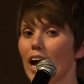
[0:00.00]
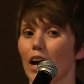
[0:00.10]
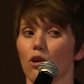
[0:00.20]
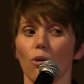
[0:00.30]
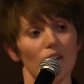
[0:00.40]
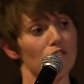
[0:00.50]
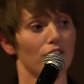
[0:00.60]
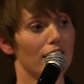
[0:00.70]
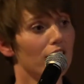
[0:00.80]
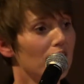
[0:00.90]
and quite
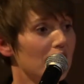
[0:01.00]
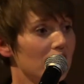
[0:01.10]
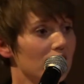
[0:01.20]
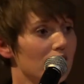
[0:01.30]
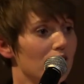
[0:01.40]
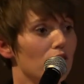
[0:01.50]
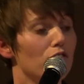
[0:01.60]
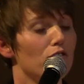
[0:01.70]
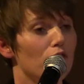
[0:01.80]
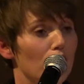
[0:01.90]
frankly,
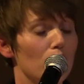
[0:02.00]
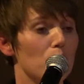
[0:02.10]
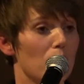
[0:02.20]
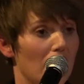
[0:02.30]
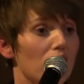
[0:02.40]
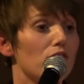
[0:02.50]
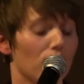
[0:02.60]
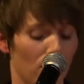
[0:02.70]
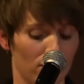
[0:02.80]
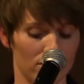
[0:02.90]
very
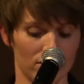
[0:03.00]
painful.